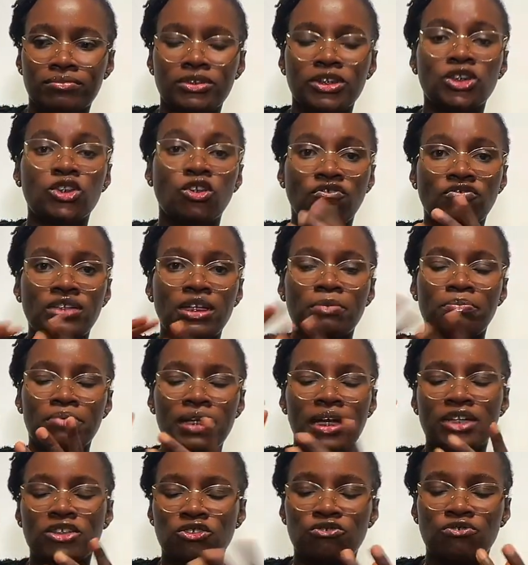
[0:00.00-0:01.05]
softly
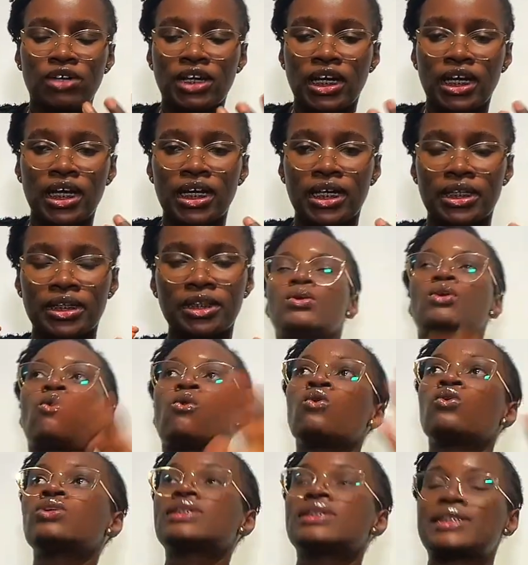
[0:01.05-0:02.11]
pleasuring it with
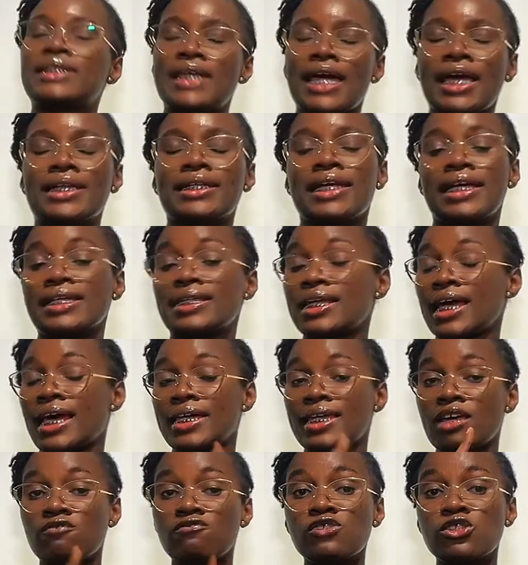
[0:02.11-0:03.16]
all the technique that I
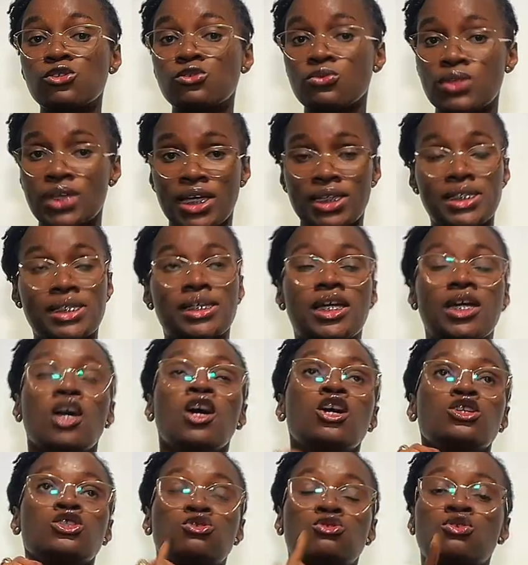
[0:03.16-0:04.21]
gave to you yesterday.
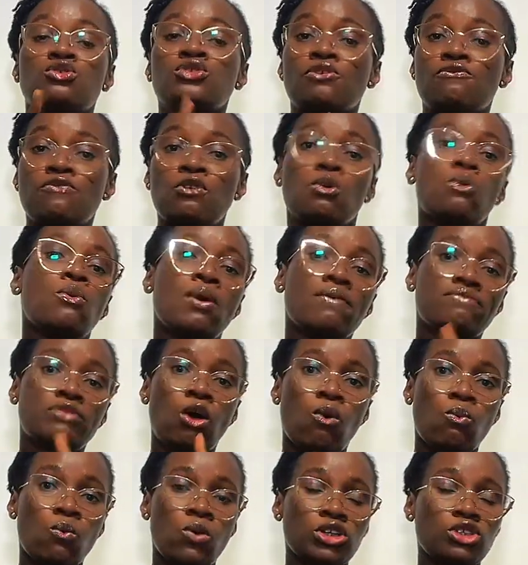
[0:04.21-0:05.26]
To those of you who have
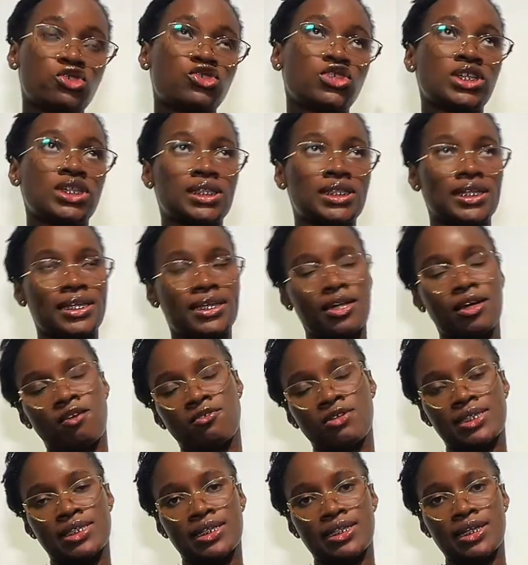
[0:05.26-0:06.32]
not watched it,
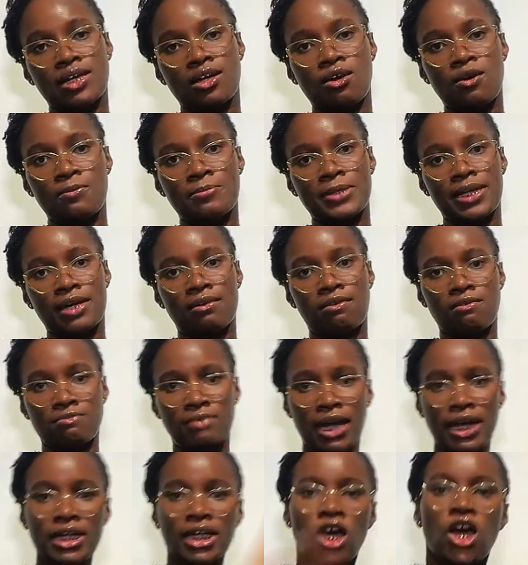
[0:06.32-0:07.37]
here is a link up here, all
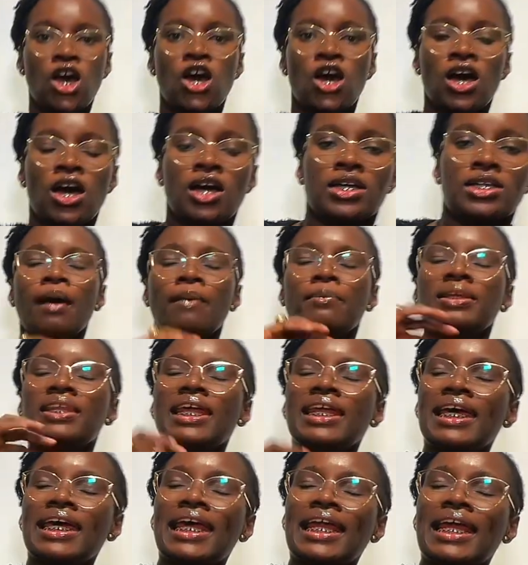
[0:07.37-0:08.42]
right? But
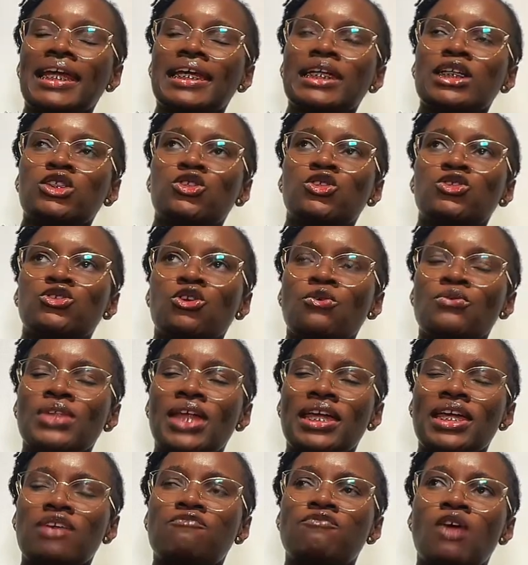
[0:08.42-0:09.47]
then again, I need you to know
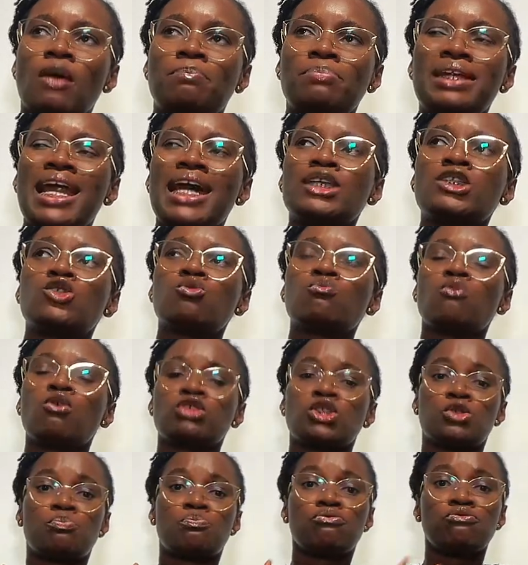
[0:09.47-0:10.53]
that if you apply too
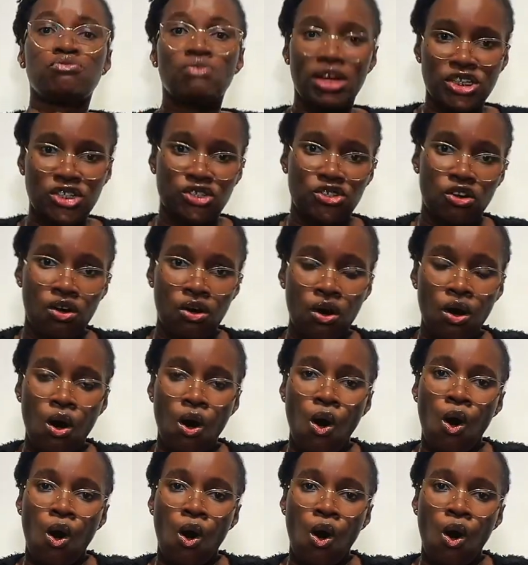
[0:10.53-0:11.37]
much pressure